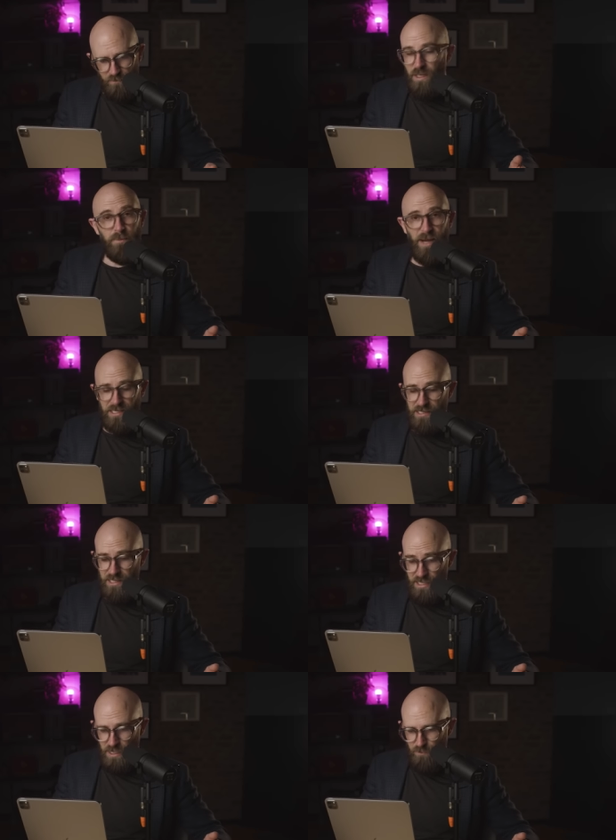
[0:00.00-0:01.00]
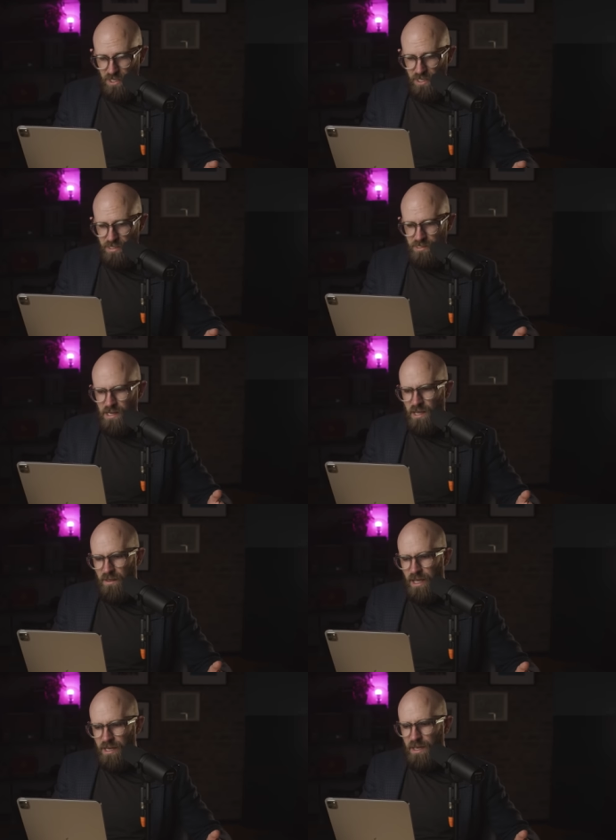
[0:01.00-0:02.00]
Once a patent expires,
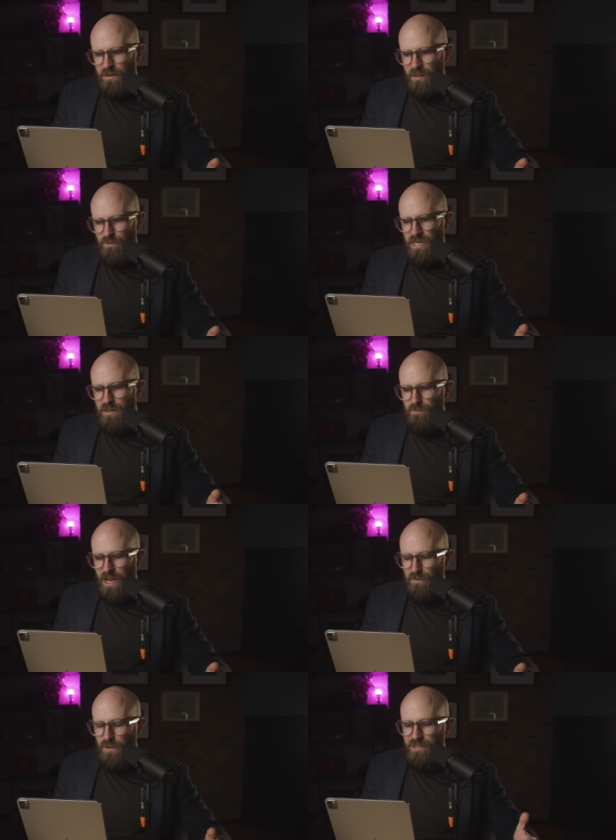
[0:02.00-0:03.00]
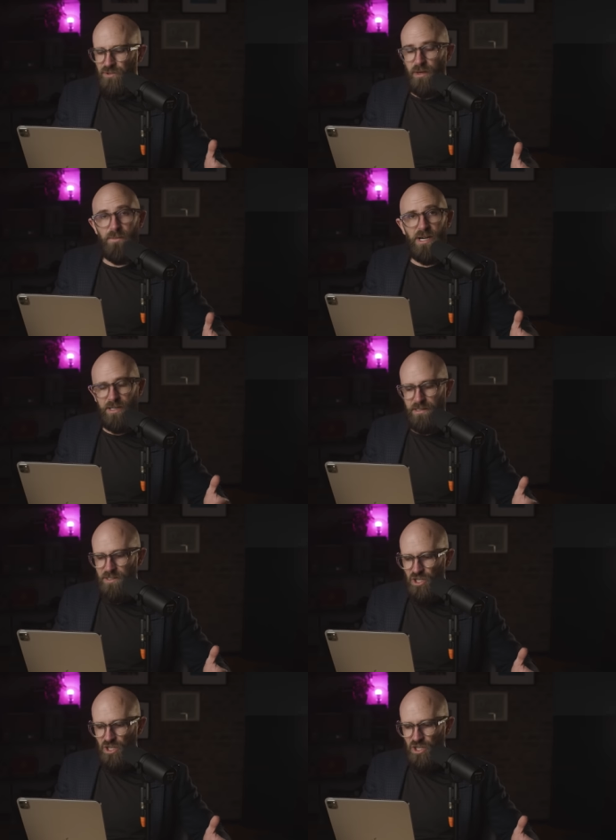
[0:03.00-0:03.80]
any other company can manufacture and market